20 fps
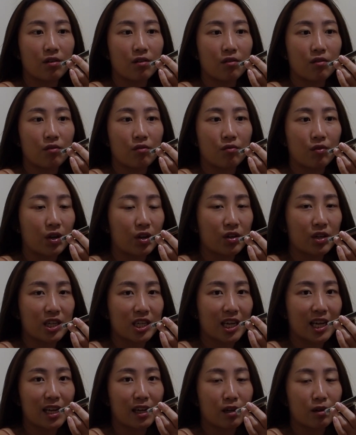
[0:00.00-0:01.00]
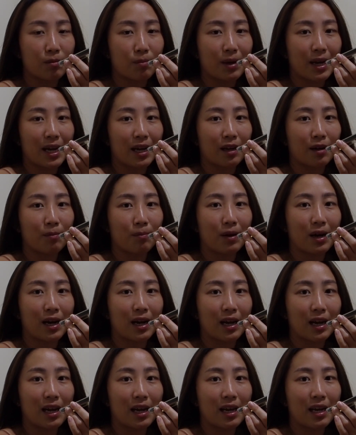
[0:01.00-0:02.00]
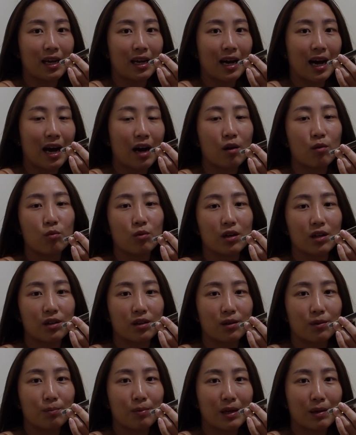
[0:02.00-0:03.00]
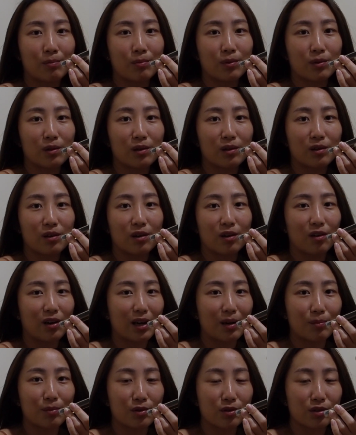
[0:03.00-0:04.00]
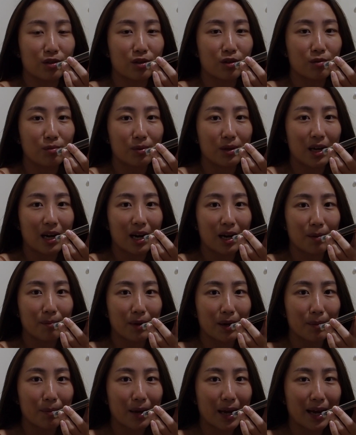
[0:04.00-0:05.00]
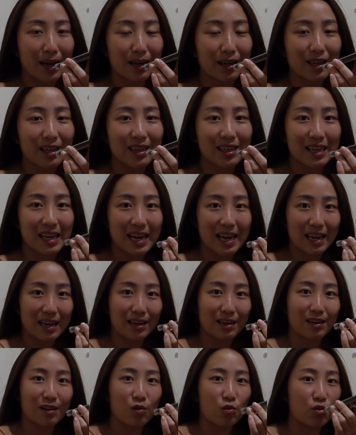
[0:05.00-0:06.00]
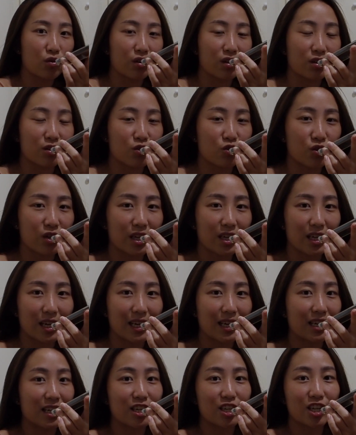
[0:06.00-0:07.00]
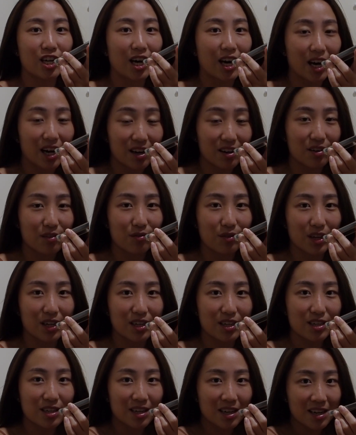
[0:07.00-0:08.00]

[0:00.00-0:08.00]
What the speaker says: very taken aback by how well people are able to go behind my back and orchestrate an entire event,